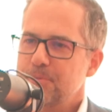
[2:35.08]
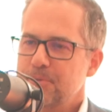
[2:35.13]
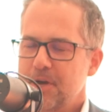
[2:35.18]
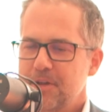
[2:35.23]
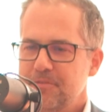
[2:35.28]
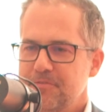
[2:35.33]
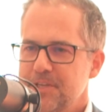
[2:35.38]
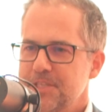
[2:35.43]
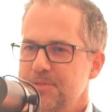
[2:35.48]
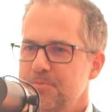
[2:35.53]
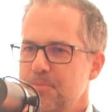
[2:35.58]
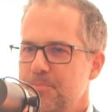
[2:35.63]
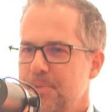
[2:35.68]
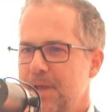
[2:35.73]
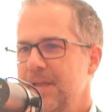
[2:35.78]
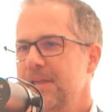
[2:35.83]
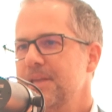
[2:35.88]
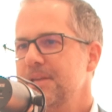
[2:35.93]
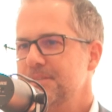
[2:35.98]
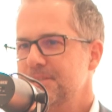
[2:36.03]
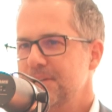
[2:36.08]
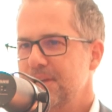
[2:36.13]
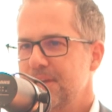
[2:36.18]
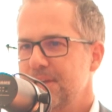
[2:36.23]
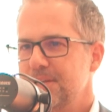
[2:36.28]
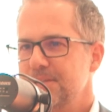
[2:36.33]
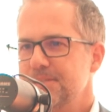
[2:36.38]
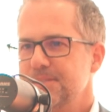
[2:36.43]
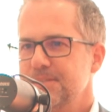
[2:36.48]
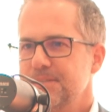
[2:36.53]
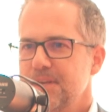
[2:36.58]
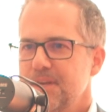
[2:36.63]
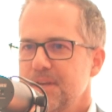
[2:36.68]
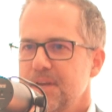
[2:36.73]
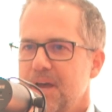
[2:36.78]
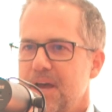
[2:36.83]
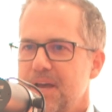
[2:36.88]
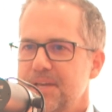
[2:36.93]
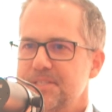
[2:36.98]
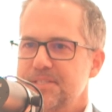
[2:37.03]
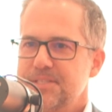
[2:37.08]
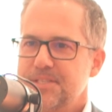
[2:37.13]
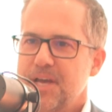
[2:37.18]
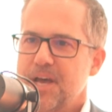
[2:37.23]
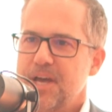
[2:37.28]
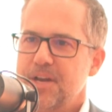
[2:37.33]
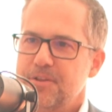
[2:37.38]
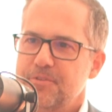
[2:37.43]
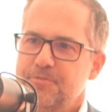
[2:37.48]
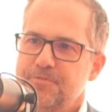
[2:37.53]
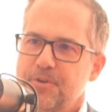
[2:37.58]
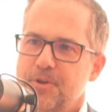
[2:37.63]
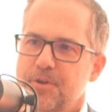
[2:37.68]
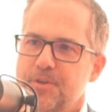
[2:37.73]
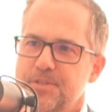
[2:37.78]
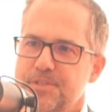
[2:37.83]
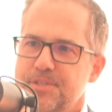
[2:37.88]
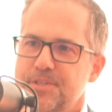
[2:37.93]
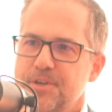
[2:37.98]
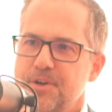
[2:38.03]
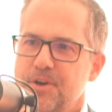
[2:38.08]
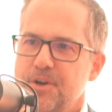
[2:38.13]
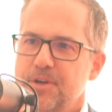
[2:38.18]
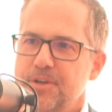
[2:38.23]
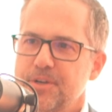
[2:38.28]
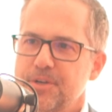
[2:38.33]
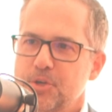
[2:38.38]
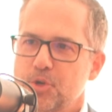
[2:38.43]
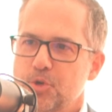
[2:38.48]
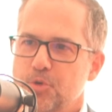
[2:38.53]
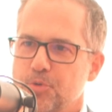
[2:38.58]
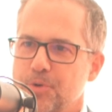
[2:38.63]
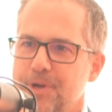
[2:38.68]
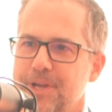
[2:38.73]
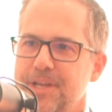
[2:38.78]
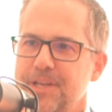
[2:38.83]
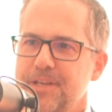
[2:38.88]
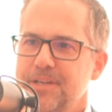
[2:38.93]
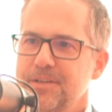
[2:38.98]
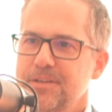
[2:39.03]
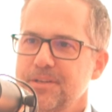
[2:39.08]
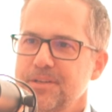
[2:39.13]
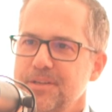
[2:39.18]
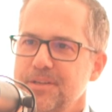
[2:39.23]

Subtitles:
my investment banking days, I started focusing on green